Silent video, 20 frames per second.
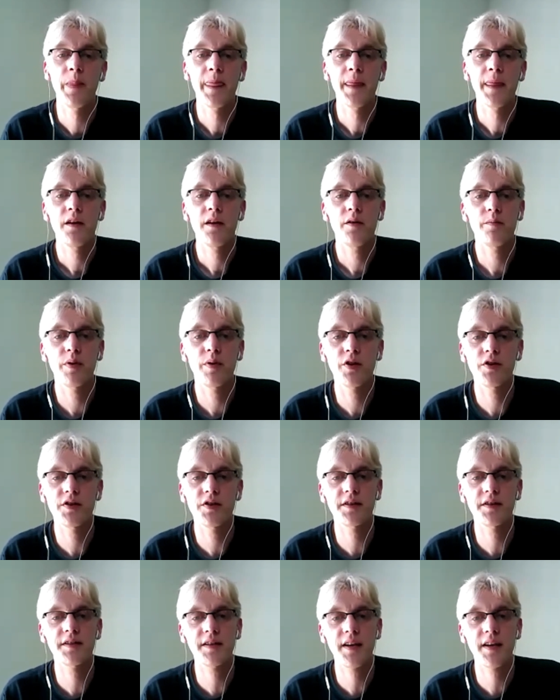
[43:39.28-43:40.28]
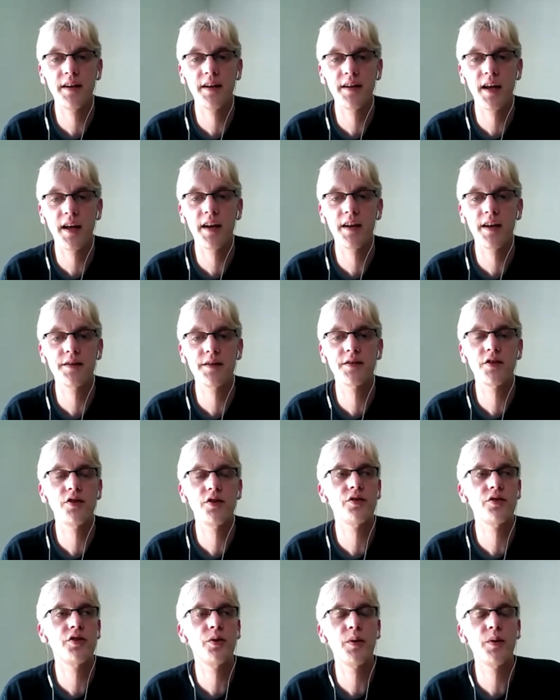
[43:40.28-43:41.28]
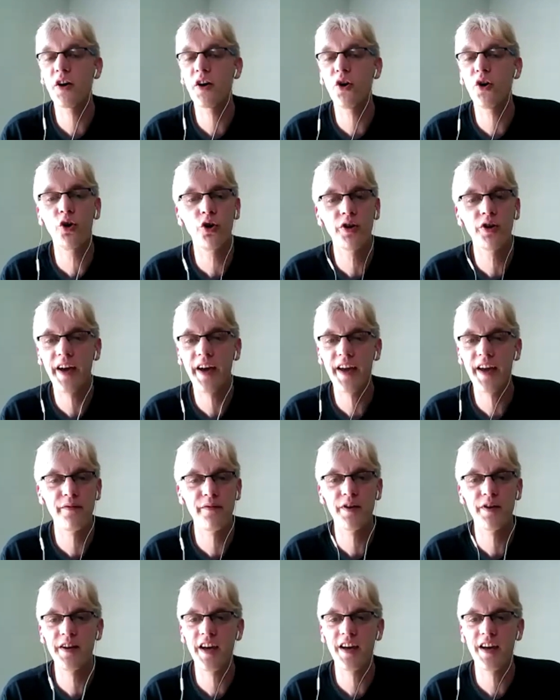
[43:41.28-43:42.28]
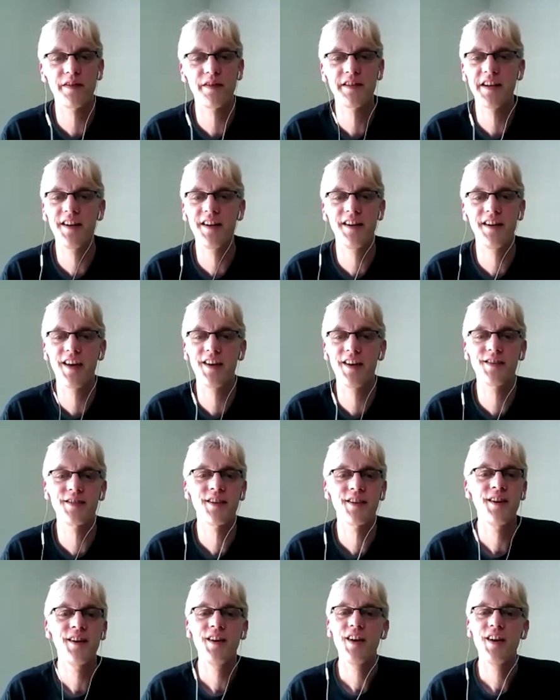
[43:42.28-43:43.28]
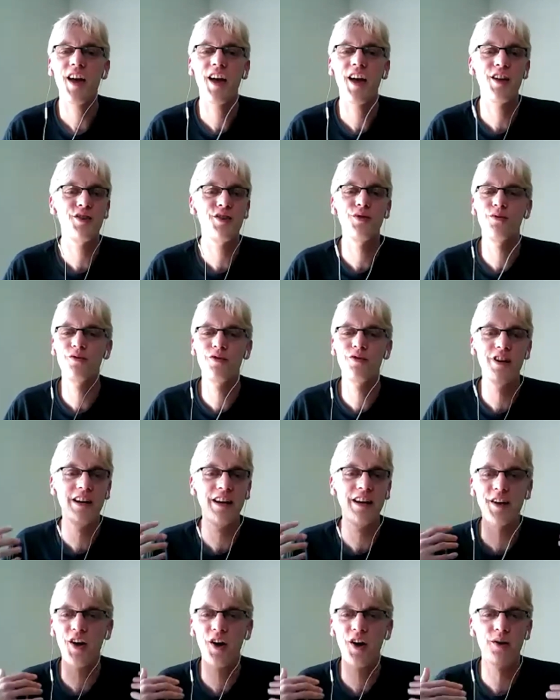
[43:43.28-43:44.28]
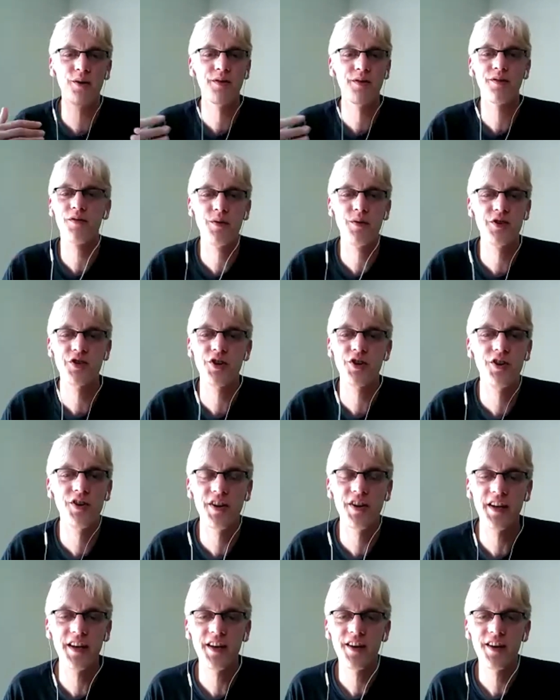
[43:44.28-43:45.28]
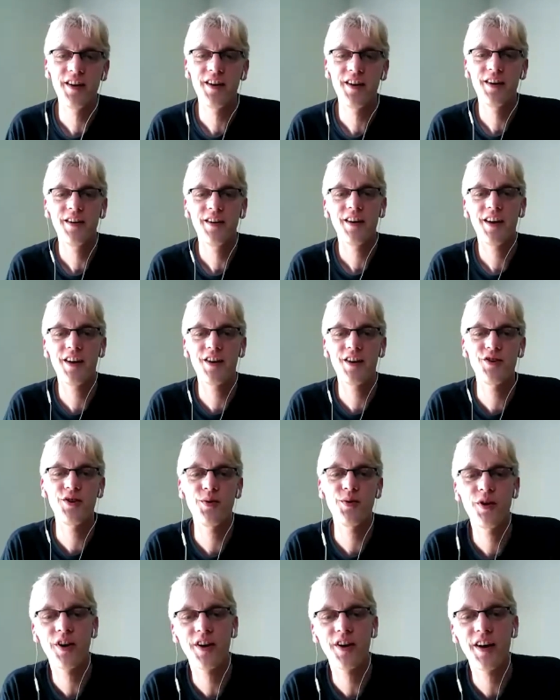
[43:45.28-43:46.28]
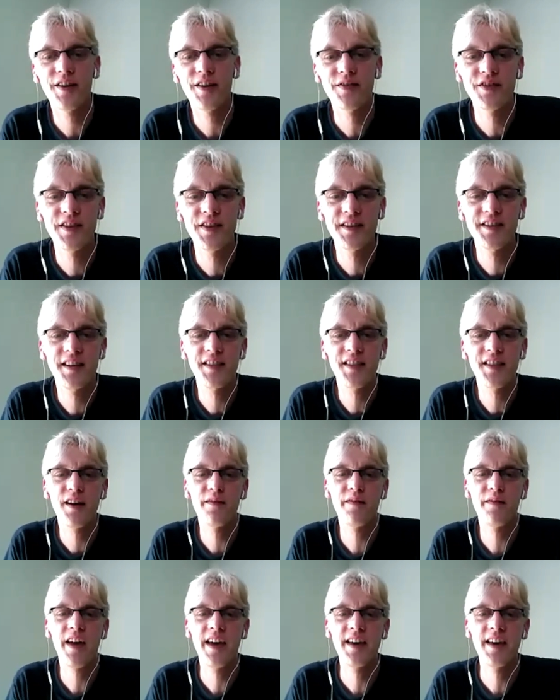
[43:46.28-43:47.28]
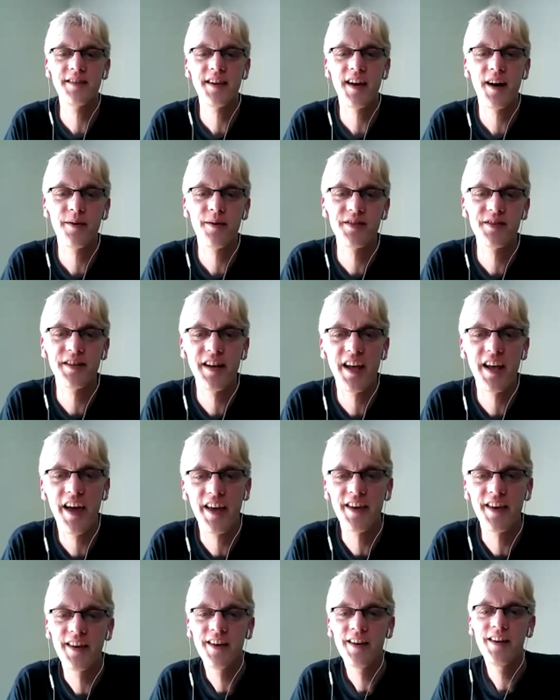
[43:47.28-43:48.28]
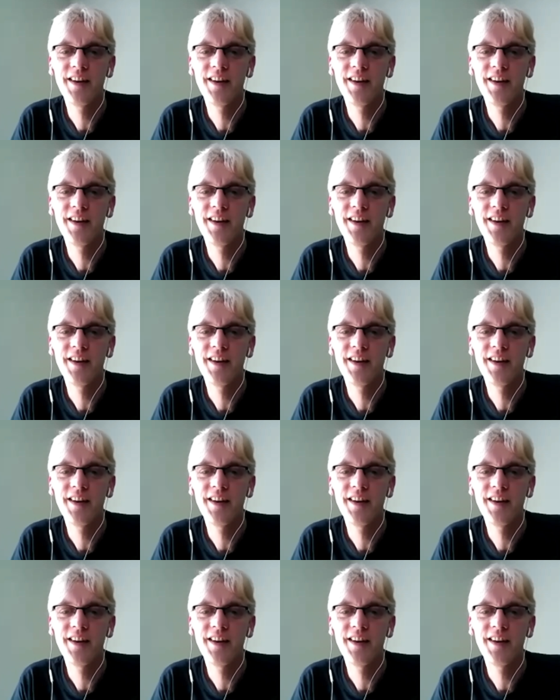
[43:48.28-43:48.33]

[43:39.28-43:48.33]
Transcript: because it's 10 days, you're doing it all day, every day for 10 days, and you really go through a journey as you are kind of sitting there for 8 hours a day